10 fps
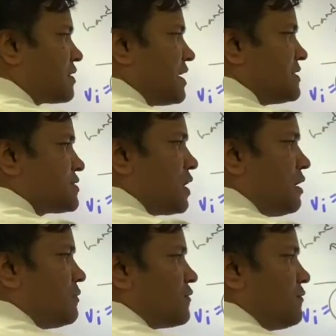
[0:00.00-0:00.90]
greatest
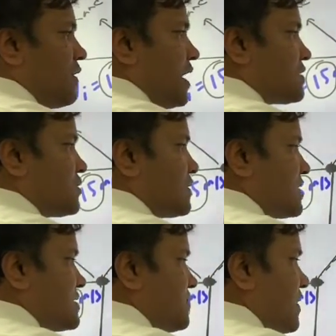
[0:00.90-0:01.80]
common factor
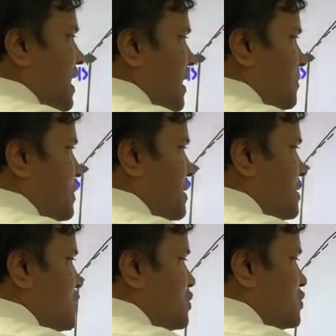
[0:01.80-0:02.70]
is
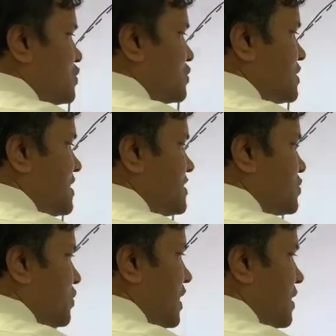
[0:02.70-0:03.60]
5 so t
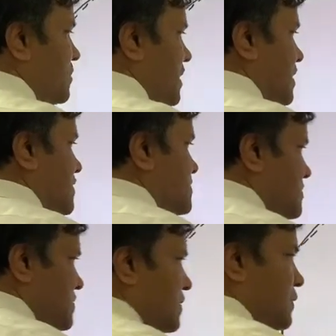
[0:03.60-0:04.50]
square
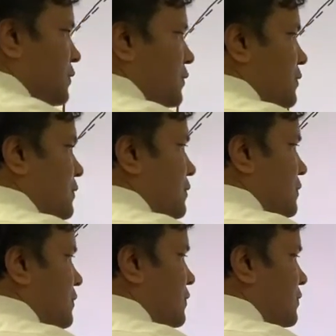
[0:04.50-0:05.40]
minus
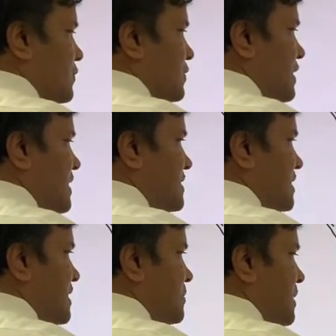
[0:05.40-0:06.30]

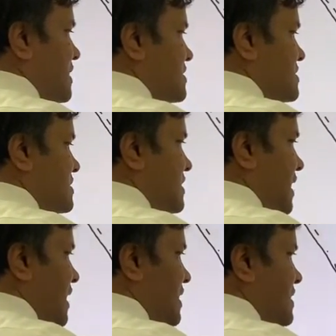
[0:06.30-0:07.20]
3t minus
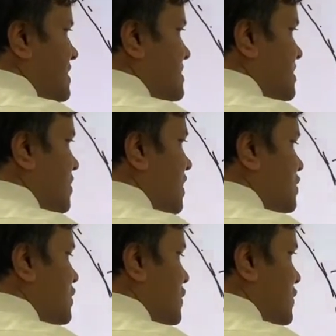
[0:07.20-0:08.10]
10 is equal
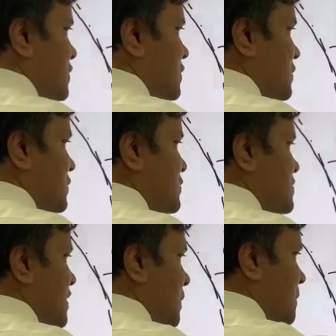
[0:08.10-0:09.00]
to
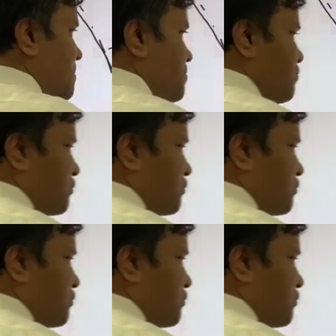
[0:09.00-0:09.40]
0